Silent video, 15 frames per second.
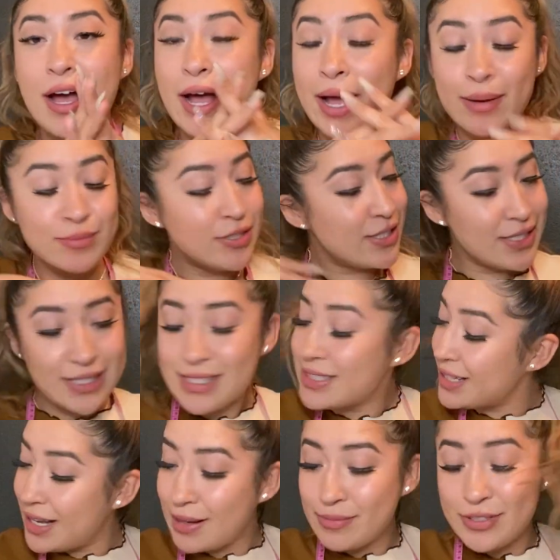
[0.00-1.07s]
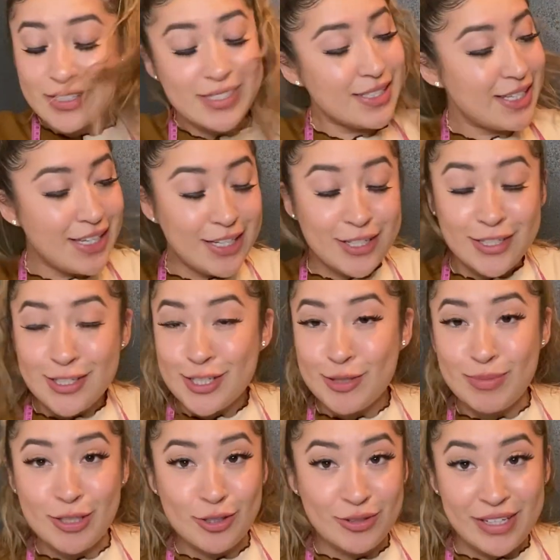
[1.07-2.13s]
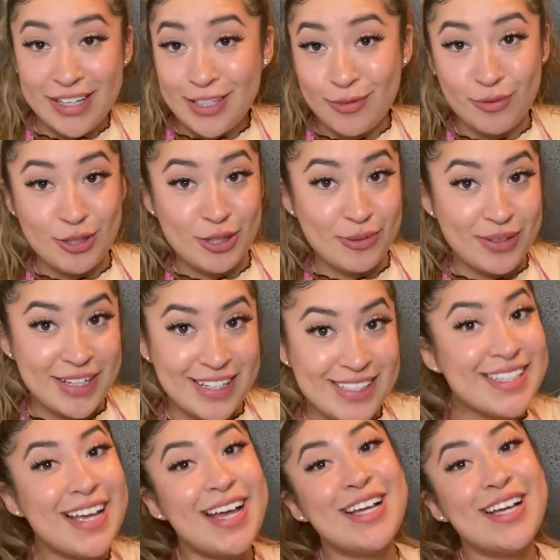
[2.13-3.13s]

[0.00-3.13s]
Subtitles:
I'm just here to be creative with you guys.